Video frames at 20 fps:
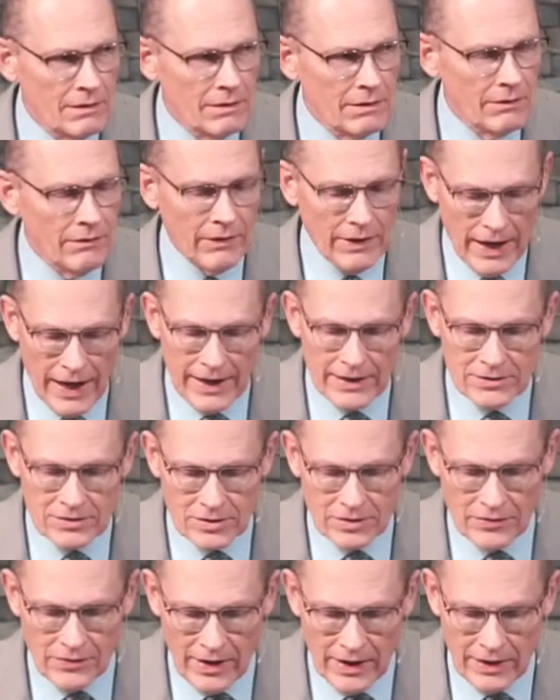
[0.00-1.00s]
The
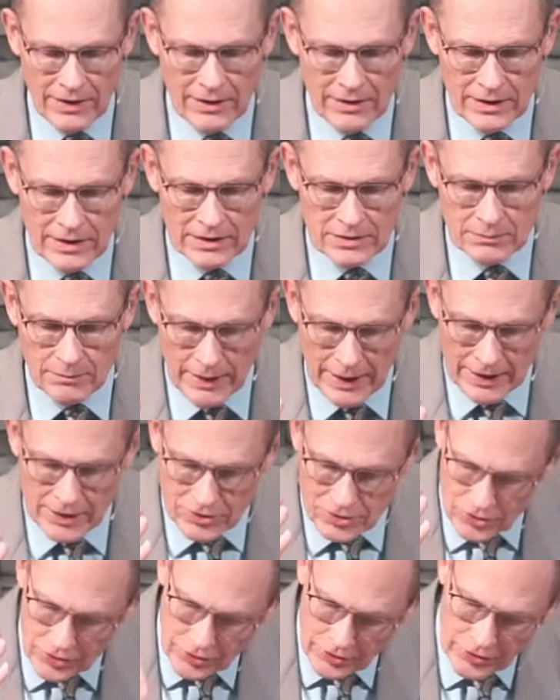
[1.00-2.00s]
answer then is make
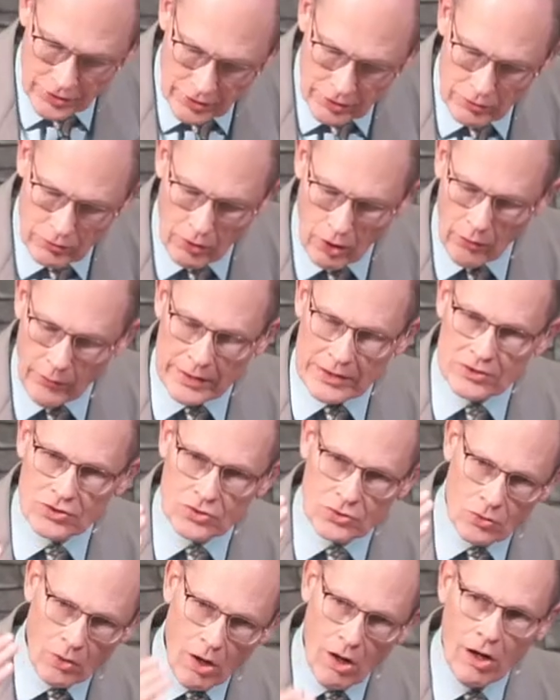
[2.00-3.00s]
sure you're growing
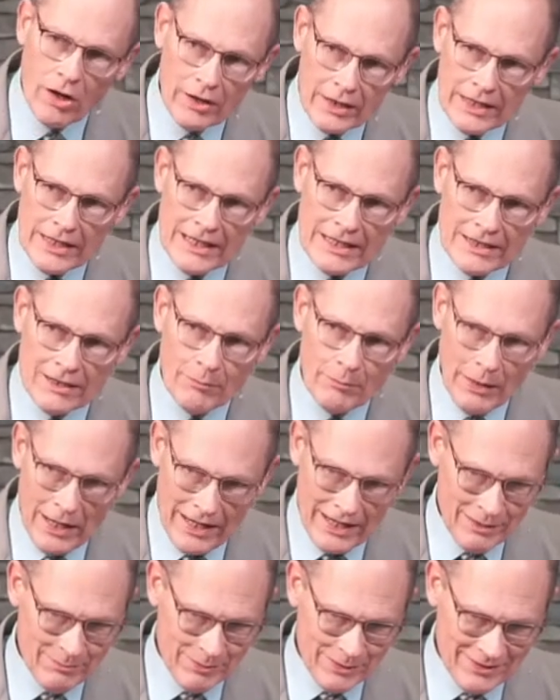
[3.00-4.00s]
strong in the
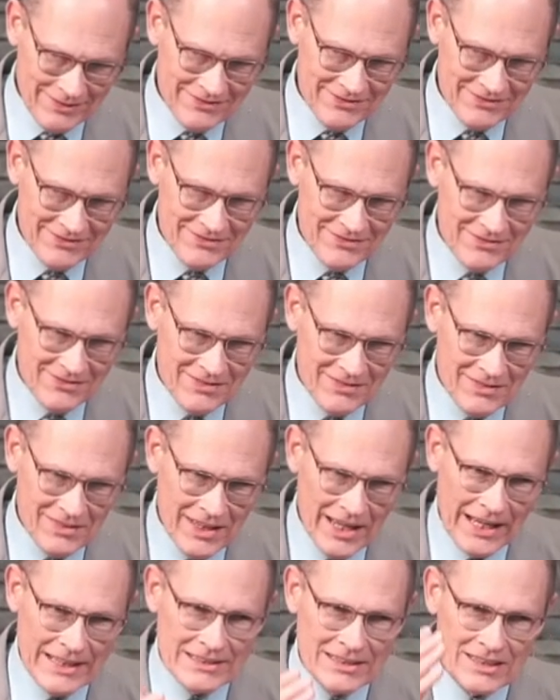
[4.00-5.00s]
Bible
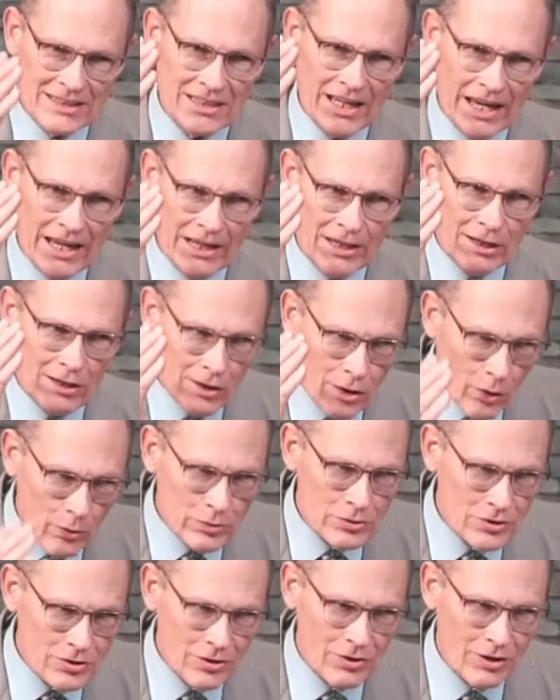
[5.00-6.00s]
and stay close
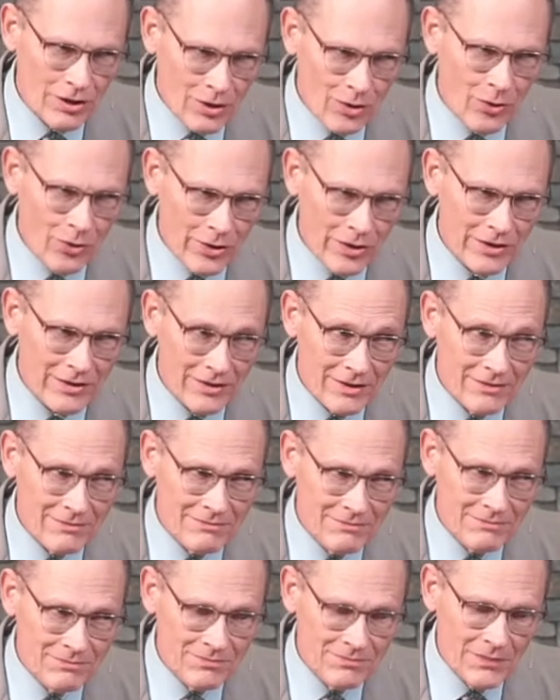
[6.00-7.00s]
to the Lord.
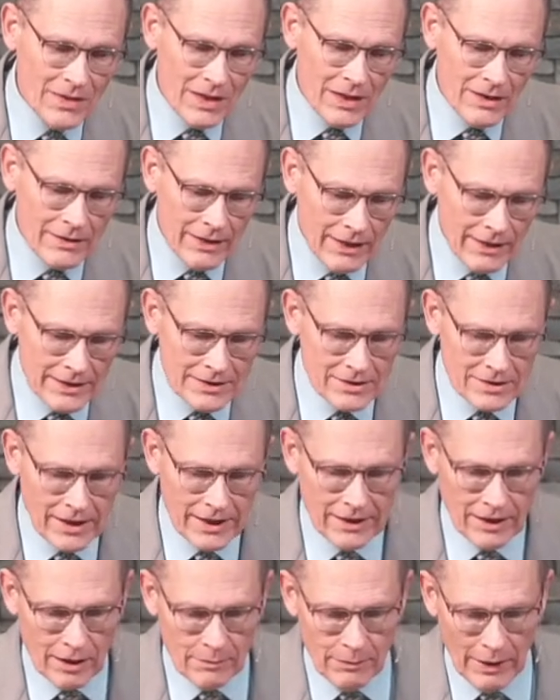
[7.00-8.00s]
Now let's take
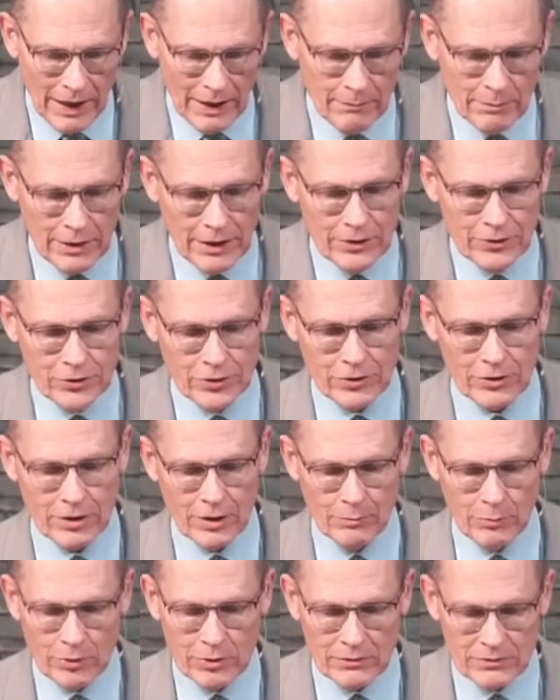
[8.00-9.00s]
our Bible and turn to the
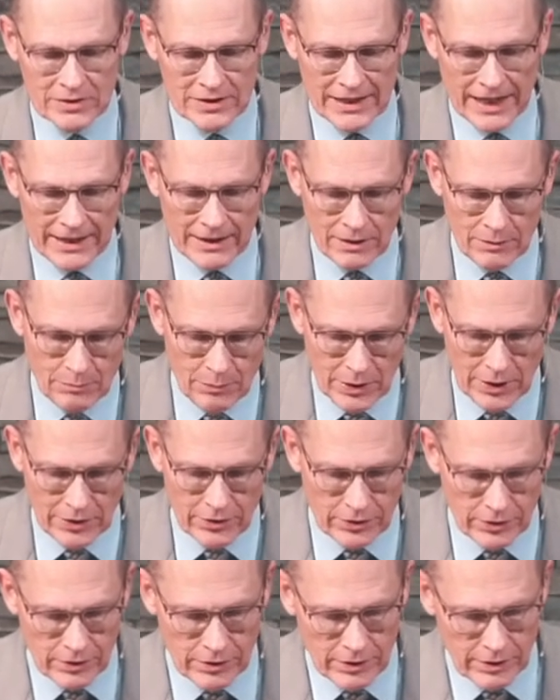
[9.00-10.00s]
book of 2
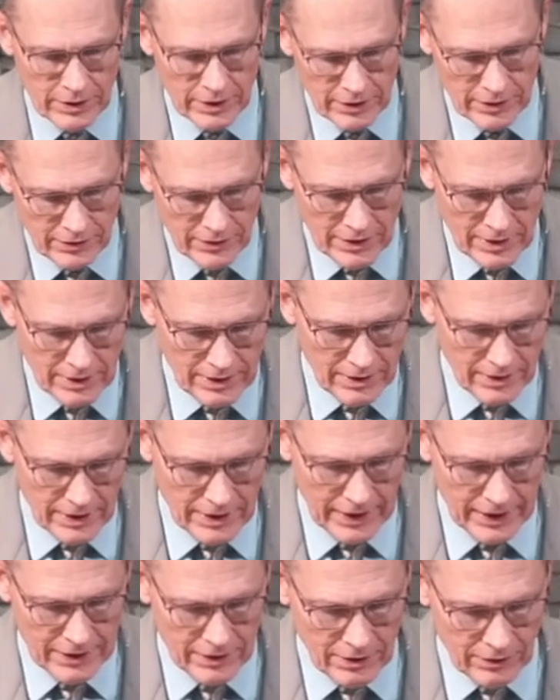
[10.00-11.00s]
Peter near the
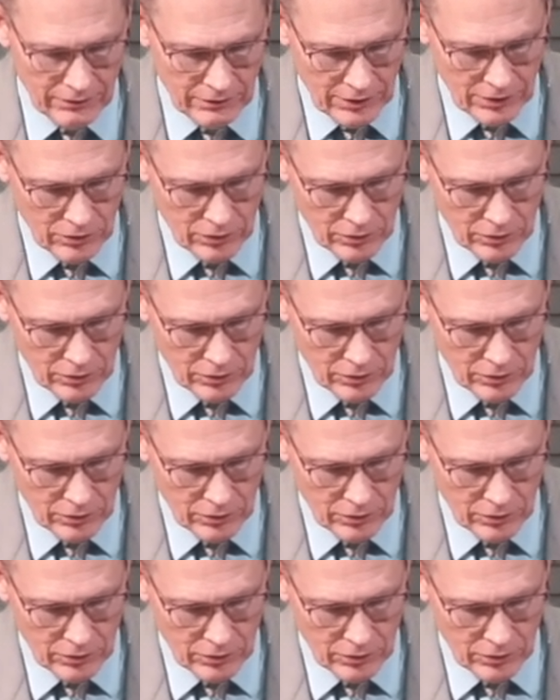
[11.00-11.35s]
end of the New